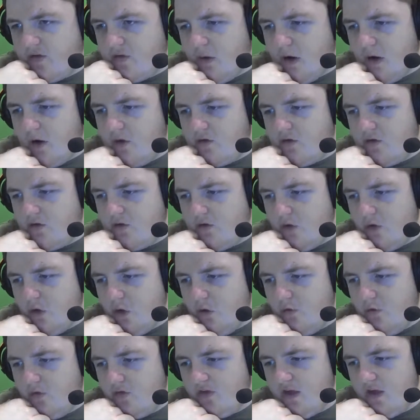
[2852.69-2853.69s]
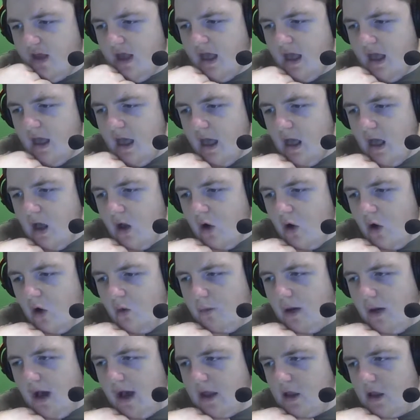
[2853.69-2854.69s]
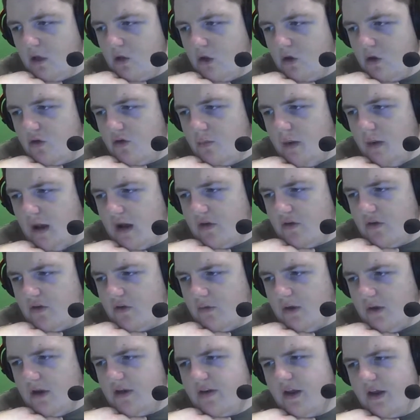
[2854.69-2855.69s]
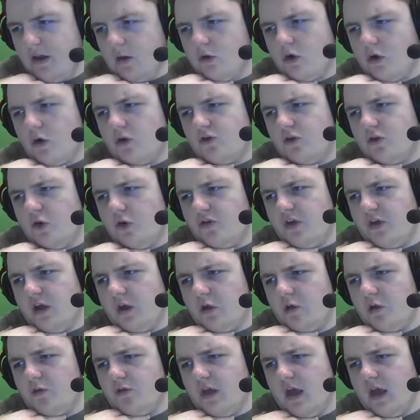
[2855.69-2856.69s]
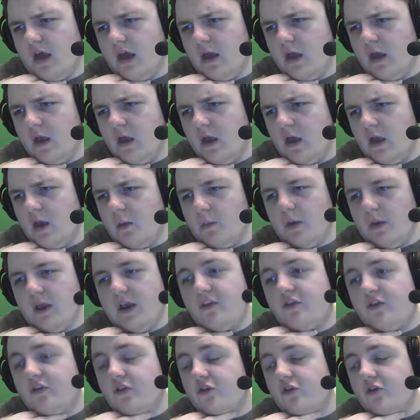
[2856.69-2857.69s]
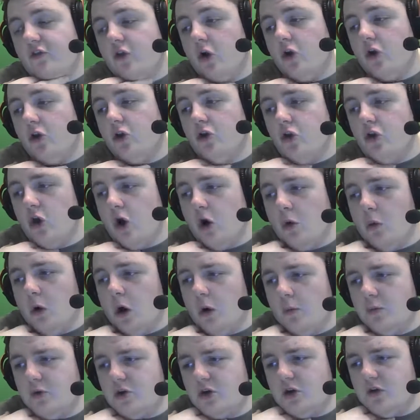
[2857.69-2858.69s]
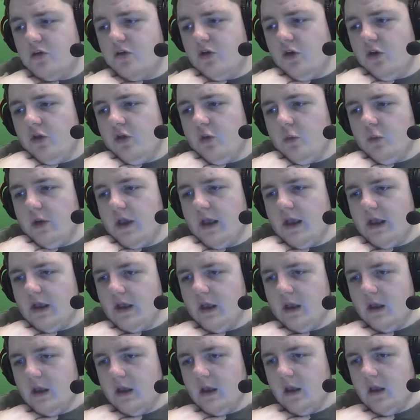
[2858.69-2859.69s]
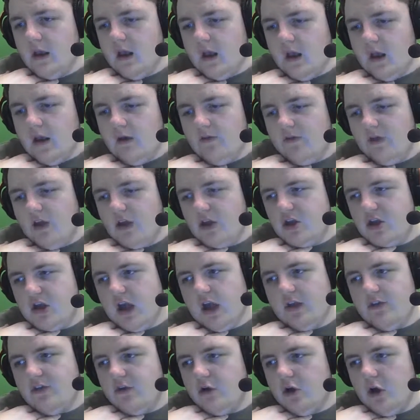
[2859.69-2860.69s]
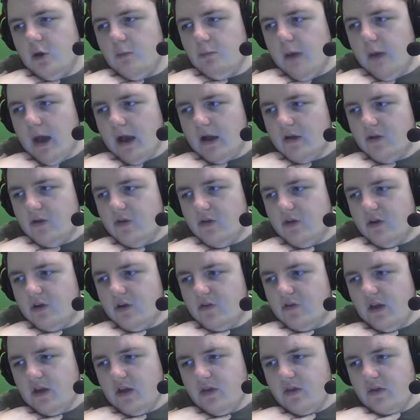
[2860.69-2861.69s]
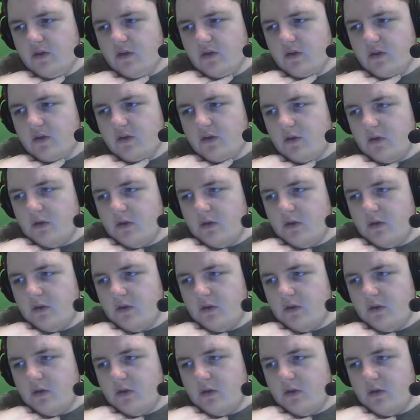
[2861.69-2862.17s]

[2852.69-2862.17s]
Suarez just hoofs it up high and long to Marcos Llorente, who controls that lovely. But he's just got no options on the wing and eventually has to go back to the defence.